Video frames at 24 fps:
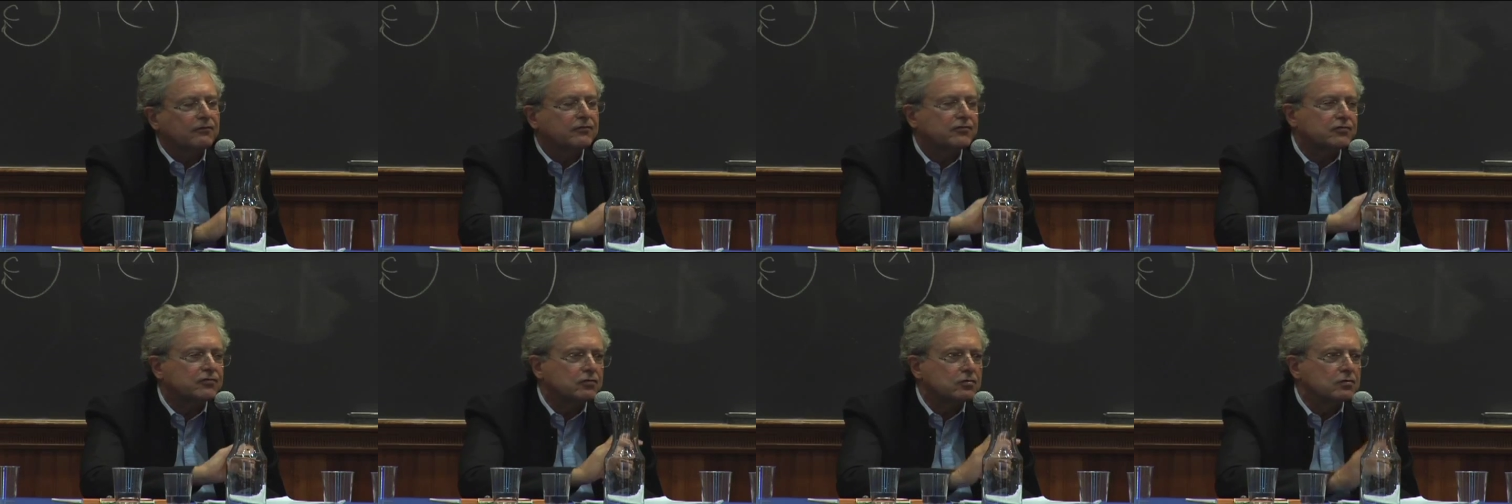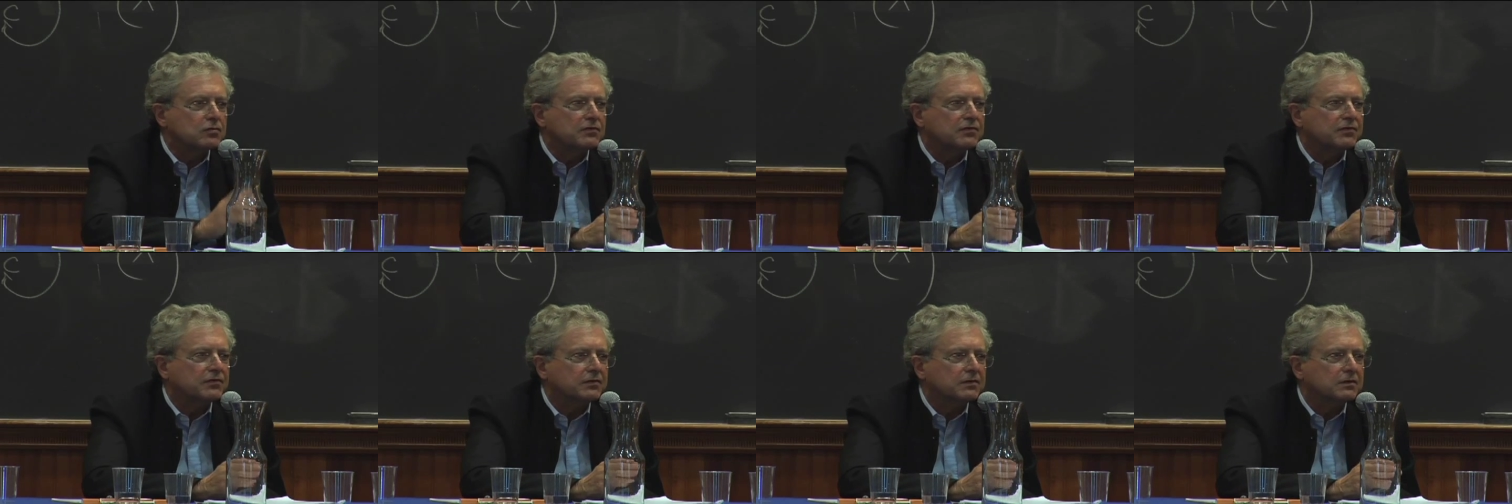
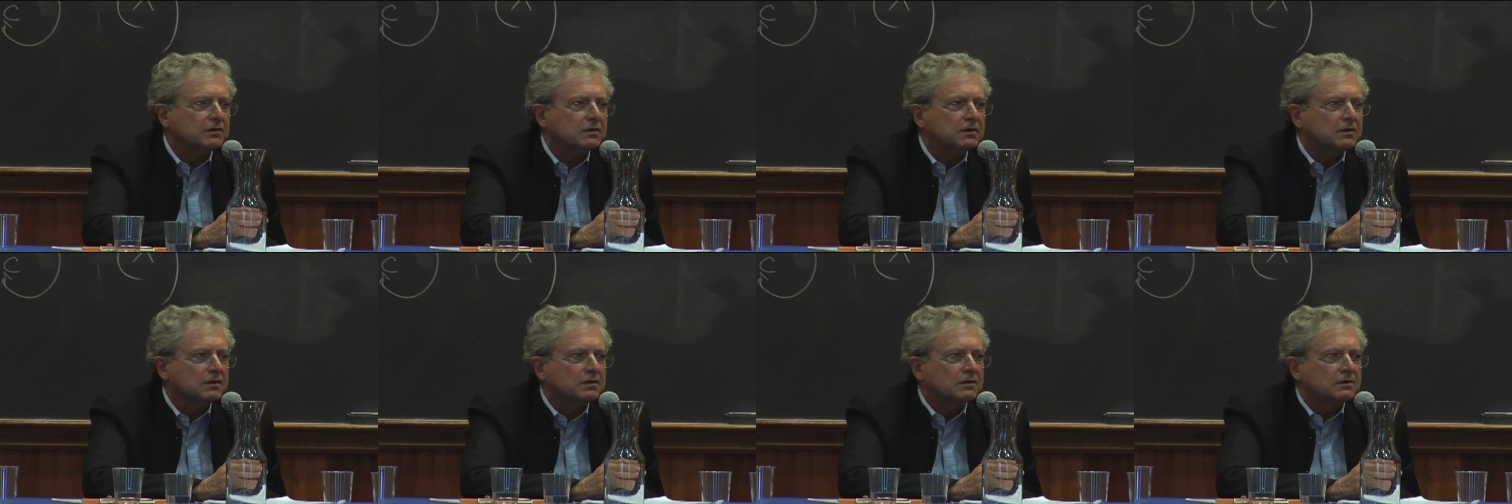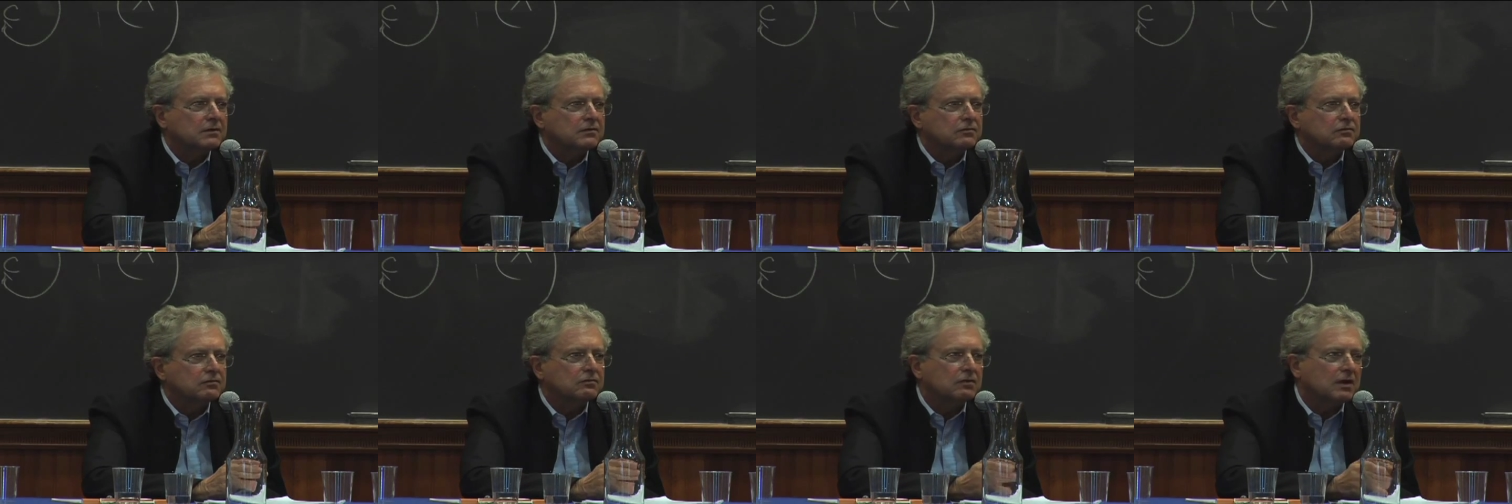truth
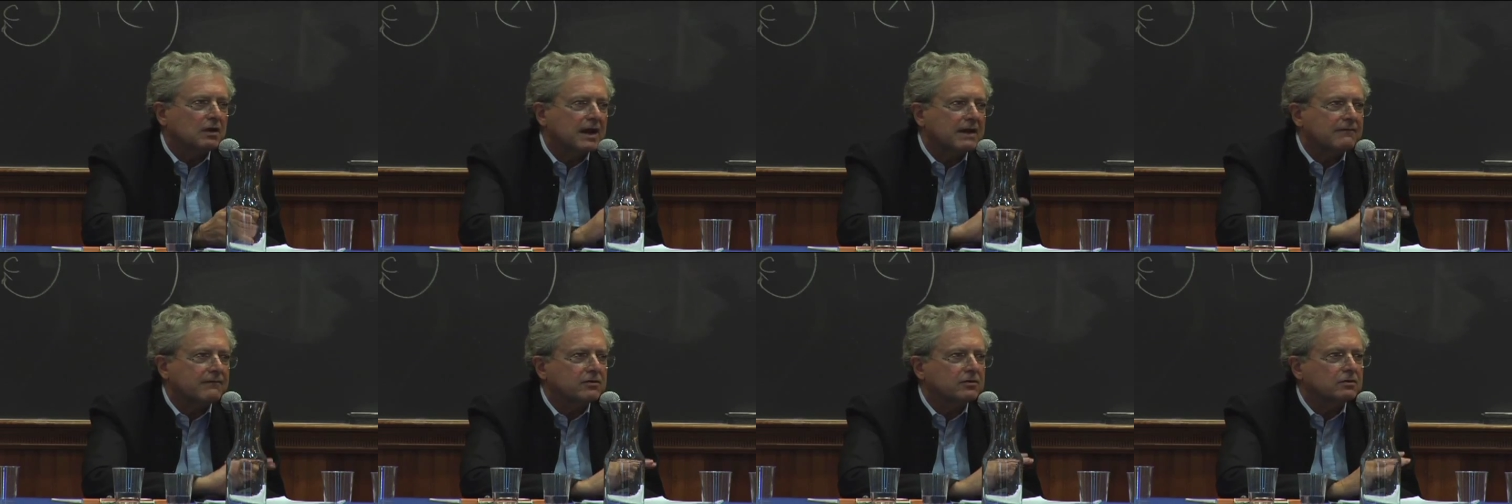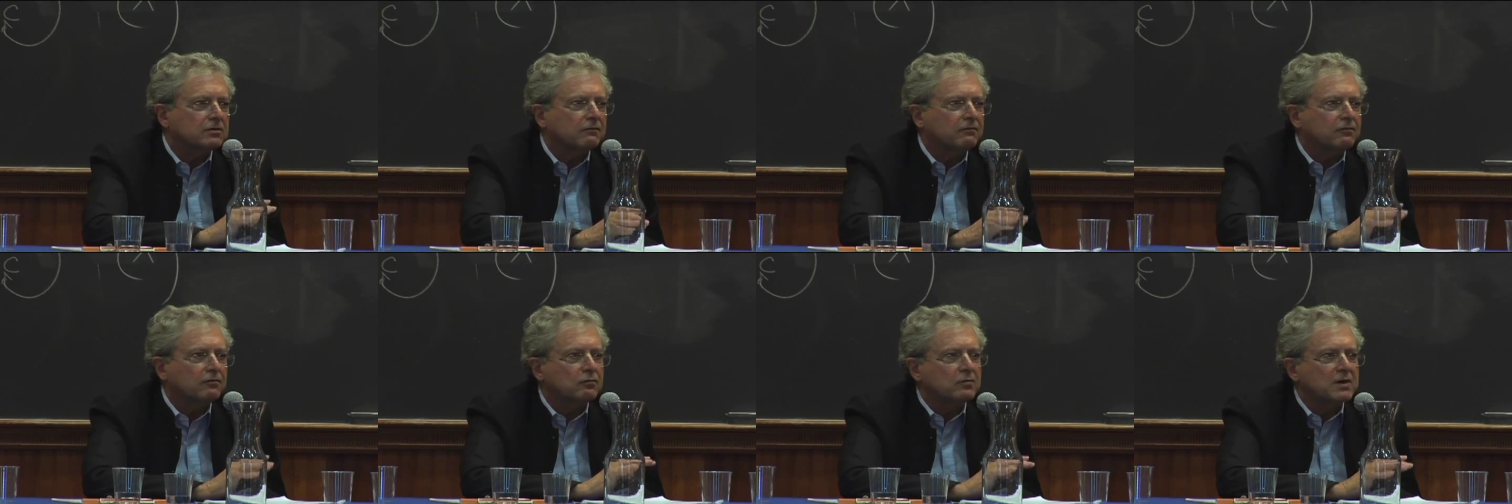to the level
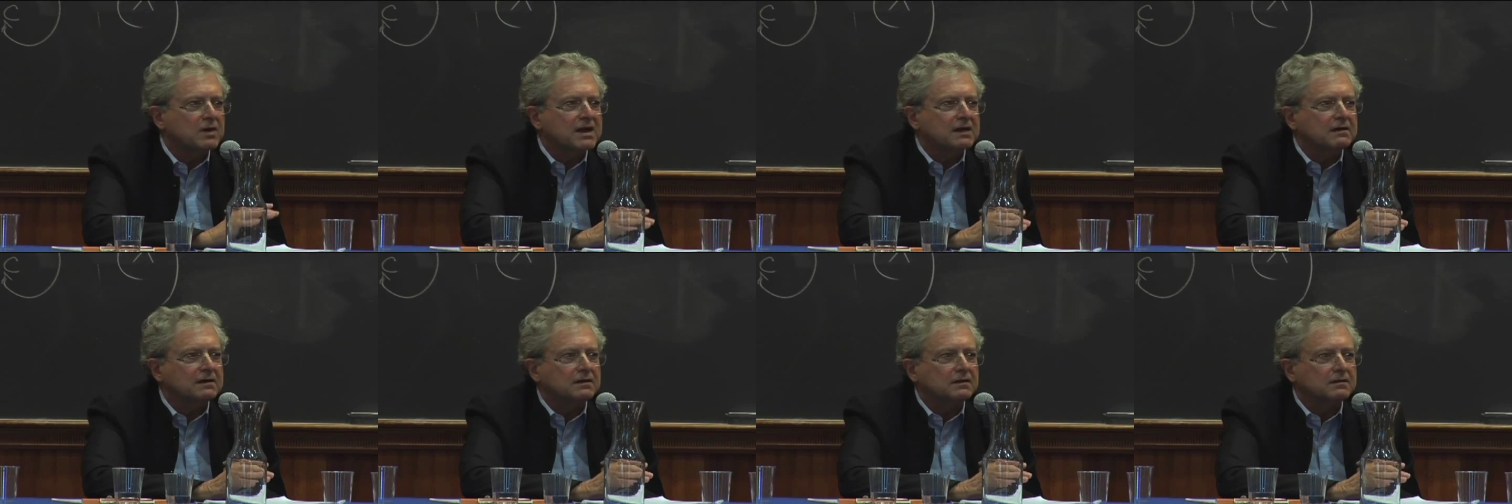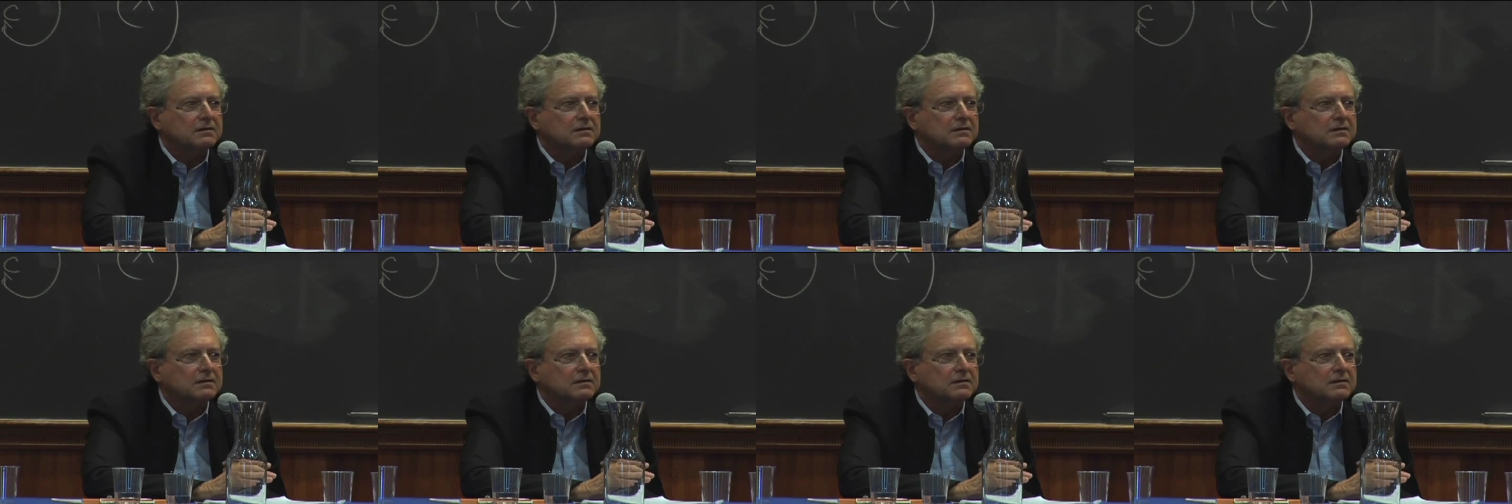of the reader,